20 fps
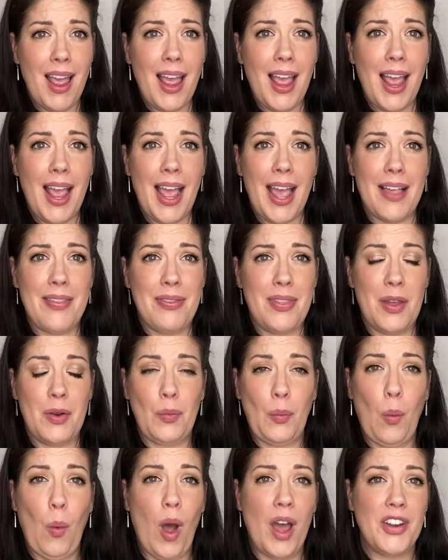and
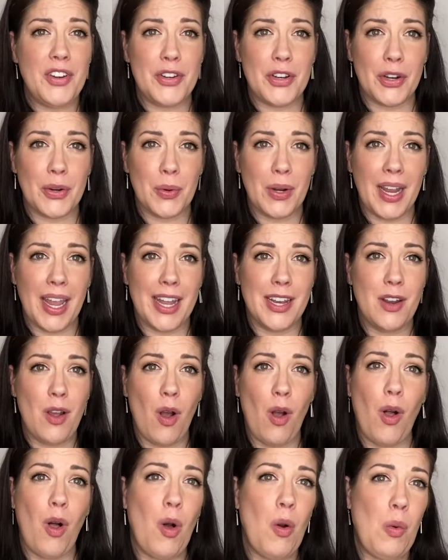that wonder can
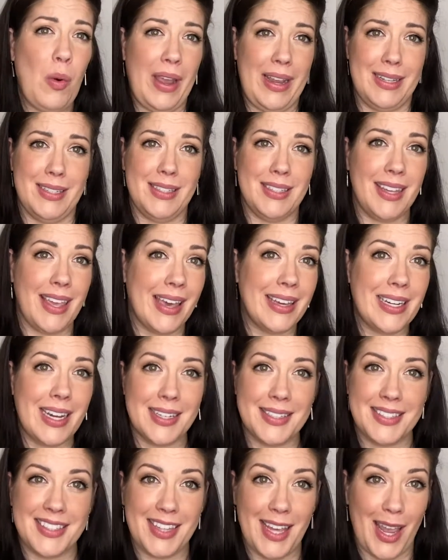always get
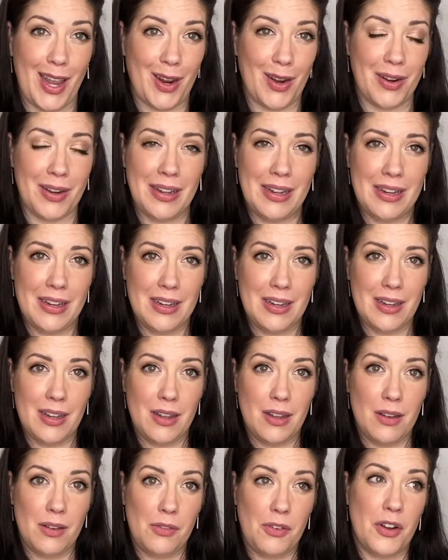us there.
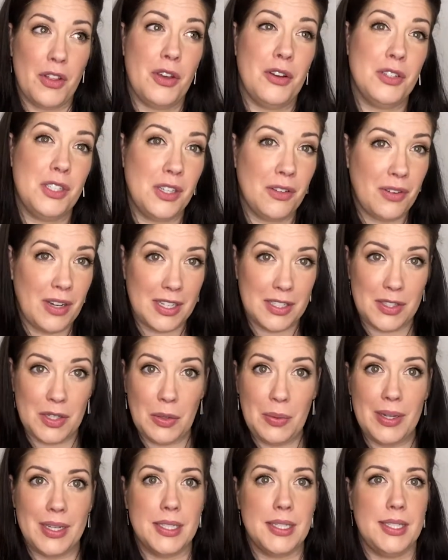For those of us who
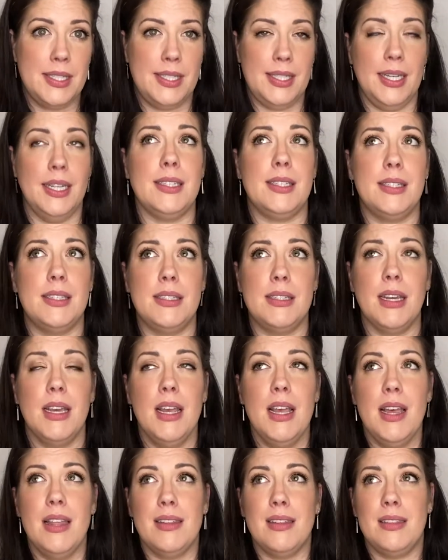insist
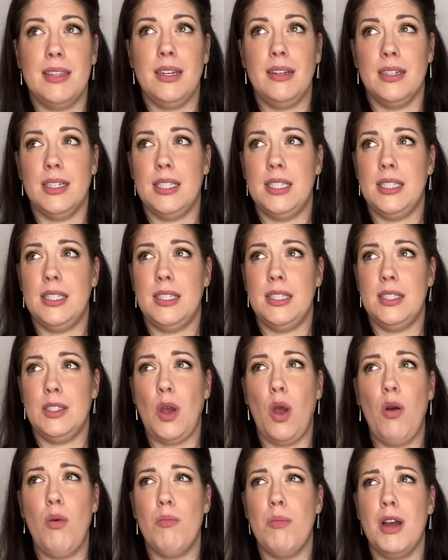that there is so
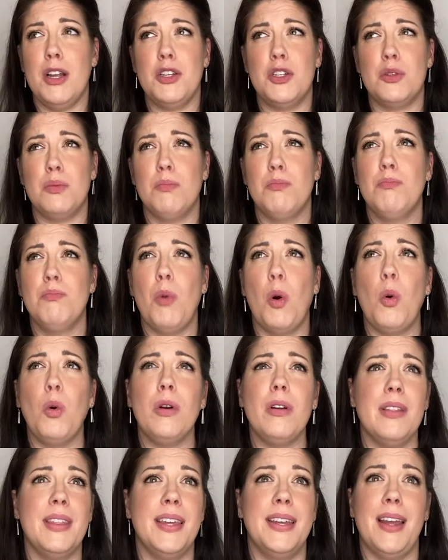much
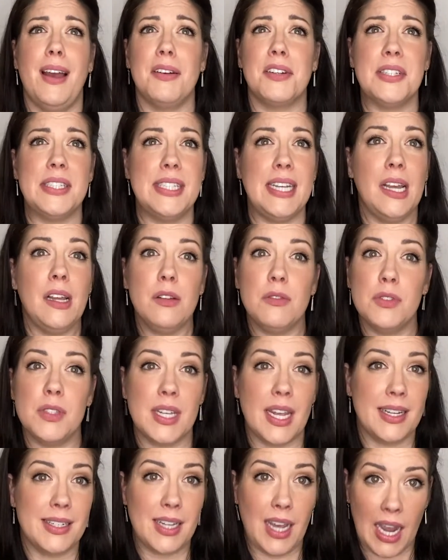more than ourselves,
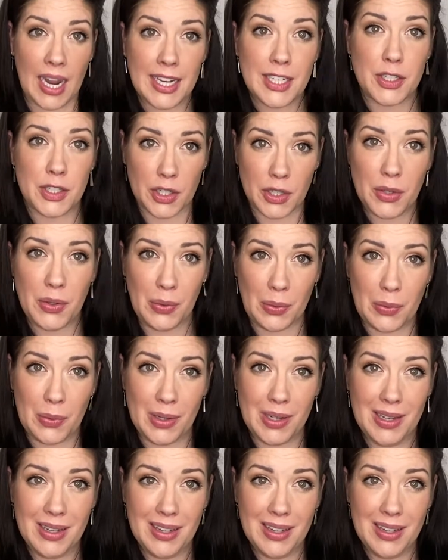and I do.